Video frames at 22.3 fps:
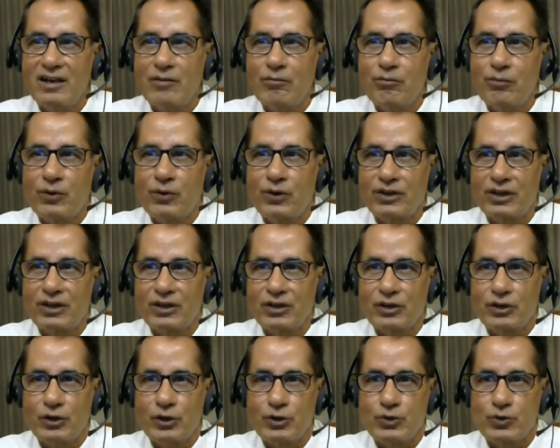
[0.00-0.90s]
important
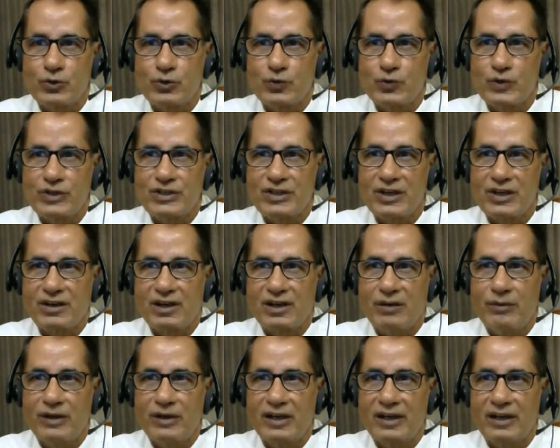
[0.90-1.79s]
issues which are
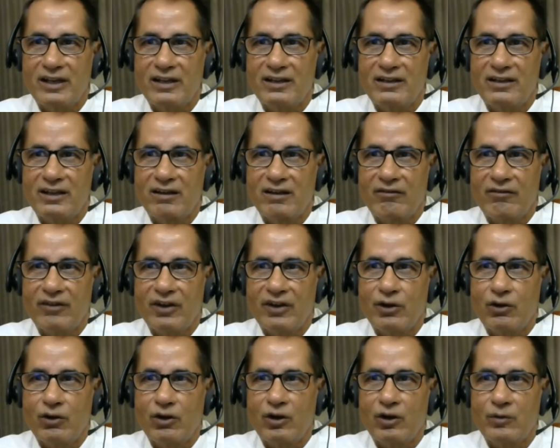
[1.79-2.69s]
coming in their
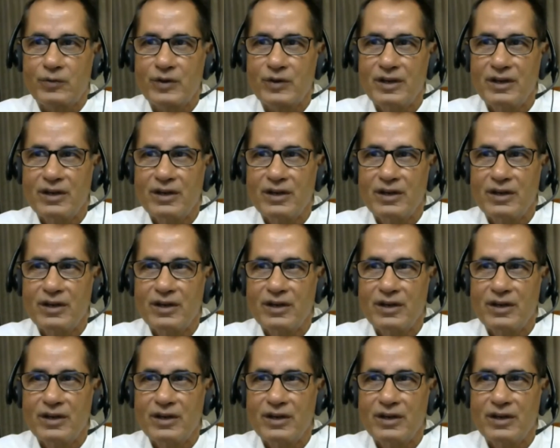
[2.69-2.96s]
way of